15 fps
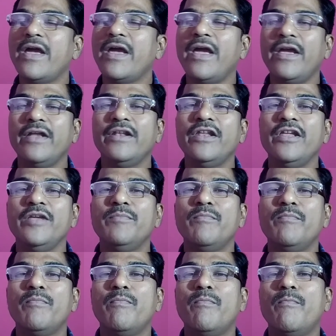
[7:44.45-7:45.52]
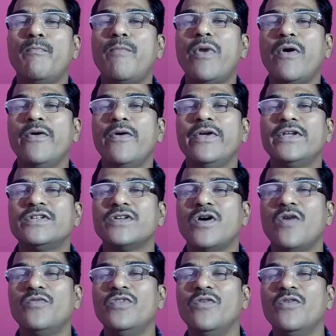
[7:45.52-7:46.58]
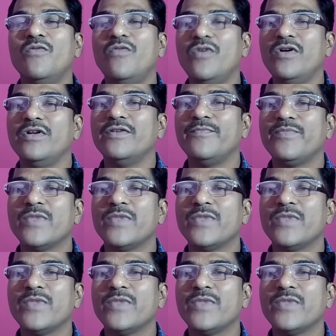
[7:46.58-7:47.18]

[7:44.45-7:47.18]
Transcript: any poet of the world.